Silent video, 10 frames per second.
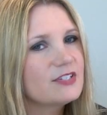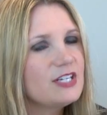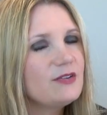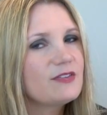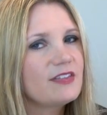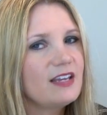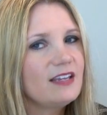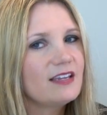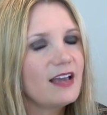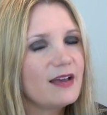Do you
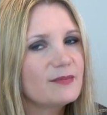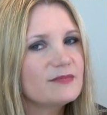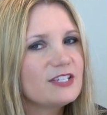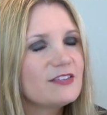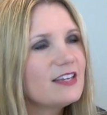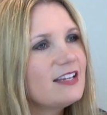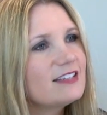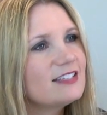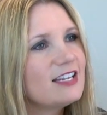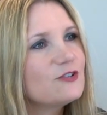think
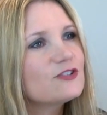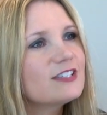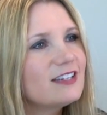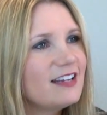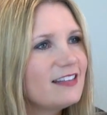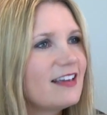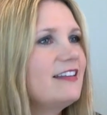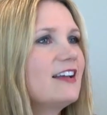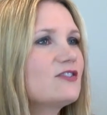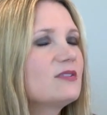it's interesting that
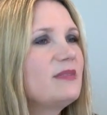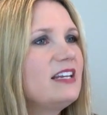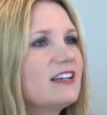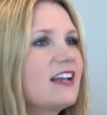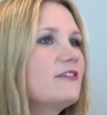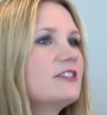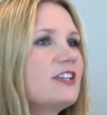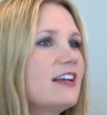national media coverage